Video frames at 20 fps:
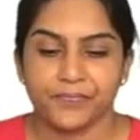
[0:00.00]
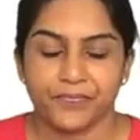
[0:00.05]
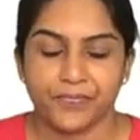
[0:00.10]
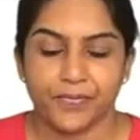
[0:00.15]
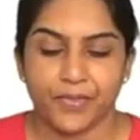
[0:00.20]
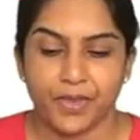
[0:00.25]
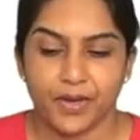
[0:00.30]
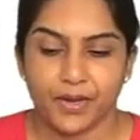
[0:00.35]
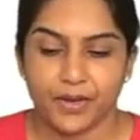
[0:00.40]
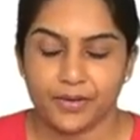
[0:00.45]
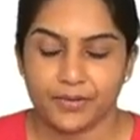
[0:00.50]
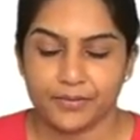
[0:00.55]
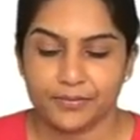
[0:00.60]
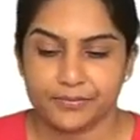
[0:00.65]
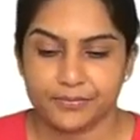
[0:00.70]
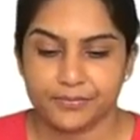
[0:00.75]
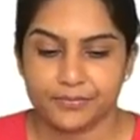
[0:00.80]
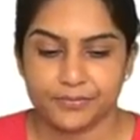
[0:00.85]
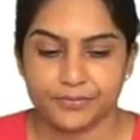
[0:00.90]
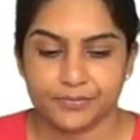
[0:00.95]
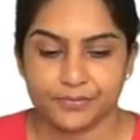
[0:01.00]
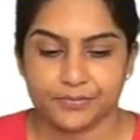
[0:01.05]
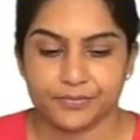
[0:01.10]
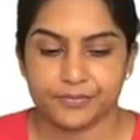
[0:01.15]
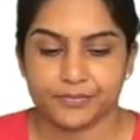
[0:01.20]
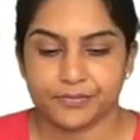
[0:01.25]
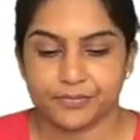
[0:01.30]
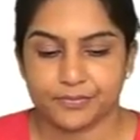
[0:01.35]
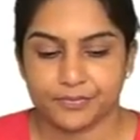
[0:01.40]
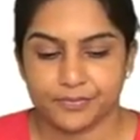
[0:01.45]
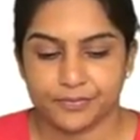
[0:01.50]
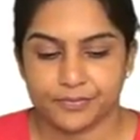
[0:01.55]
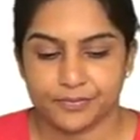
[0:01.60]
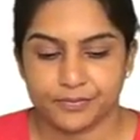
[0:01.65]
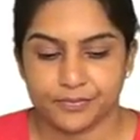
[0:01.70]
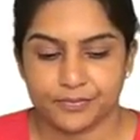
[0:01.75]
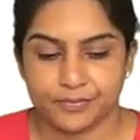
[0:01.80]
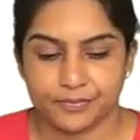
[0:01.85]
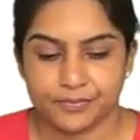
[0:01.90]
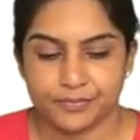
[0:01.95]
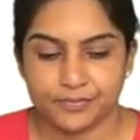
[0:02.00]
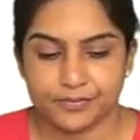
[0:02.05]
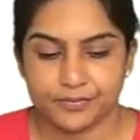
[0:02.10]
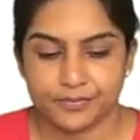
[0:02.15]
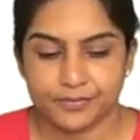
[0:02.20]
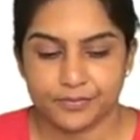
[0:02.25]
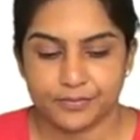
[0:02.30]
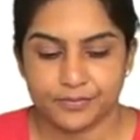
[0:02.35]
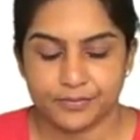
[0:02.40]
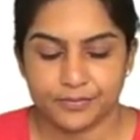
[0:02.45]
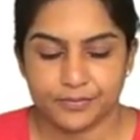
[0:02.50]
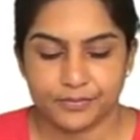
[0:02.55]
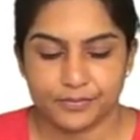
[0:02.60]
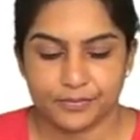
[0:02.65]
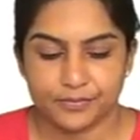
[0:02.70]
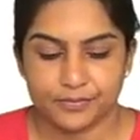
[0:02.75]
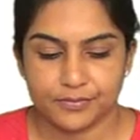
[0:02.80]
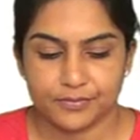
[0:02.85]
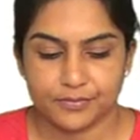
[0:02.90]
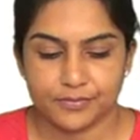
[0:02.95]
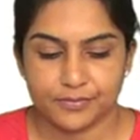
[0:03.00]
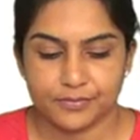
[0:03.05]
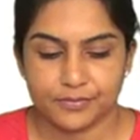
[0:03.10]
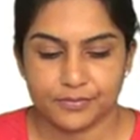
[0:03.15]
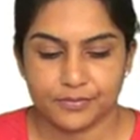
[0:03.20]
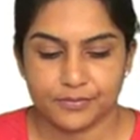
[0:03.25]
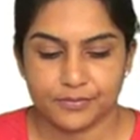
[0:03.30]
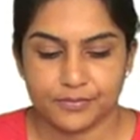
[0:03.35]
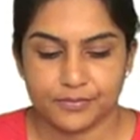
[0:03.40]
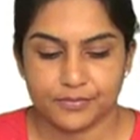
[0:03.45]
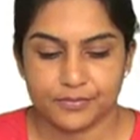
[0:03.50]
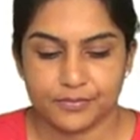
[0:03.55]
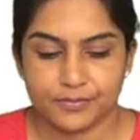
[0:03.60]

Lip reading: (silence)